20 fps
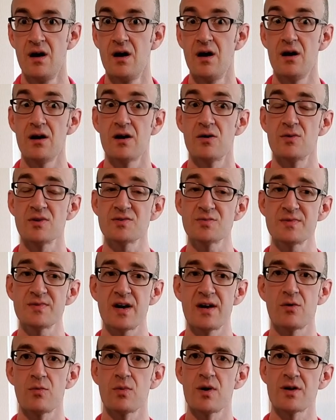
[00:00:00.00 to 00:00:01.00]
All right, once we've
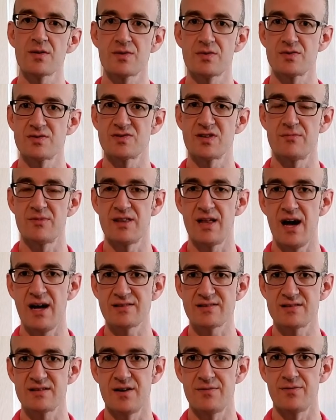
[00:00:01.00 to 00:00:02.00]
kind of worked through some of that
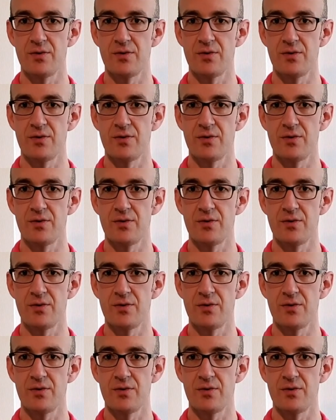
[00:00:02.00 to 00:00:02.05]
stuff,